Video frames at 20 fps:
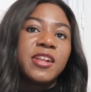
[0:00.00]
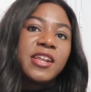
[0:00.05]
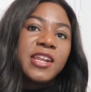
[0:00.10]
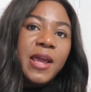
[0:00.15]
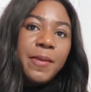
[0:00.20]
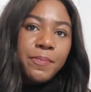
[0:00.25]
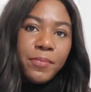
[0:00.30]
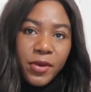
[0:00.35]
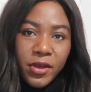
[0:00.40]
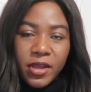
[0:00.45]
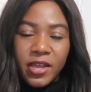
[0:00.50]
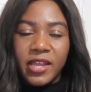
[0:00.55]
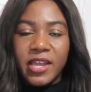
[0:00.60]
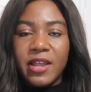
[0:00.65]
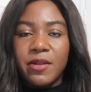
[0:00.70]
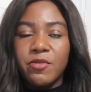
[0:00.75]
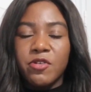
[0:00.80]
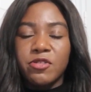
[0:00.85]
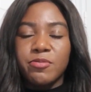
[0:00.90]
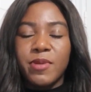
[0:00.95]
And then I put,
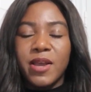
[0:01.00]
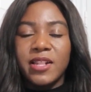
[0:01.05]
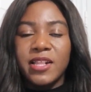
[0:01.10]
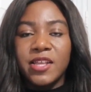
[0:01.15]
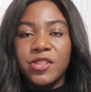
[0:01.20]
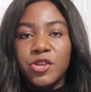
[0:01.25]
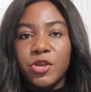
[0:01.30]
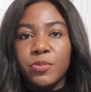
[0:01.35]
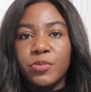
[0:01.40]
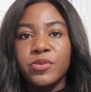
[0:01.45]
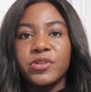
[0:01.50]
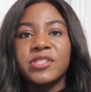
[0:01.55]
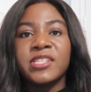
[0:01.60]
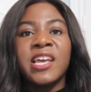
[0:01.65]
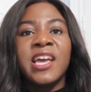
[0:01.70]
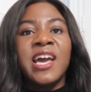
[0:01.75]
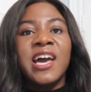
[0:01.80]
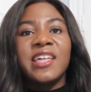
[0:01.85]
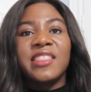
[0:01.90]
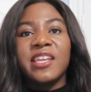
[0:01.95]
again, with my leather boots,
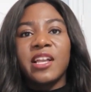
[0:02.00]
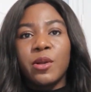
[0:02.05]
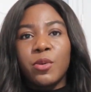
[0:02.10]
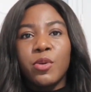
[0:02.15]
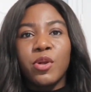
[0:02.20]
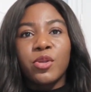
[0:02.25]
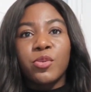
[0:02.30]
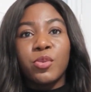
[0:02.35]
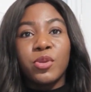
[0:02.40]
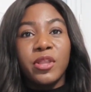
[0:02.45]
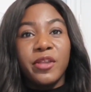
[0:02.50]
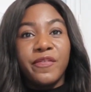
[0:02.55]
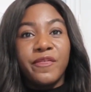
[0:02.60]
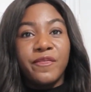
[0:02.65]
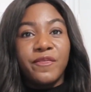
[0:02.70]
I think it worked really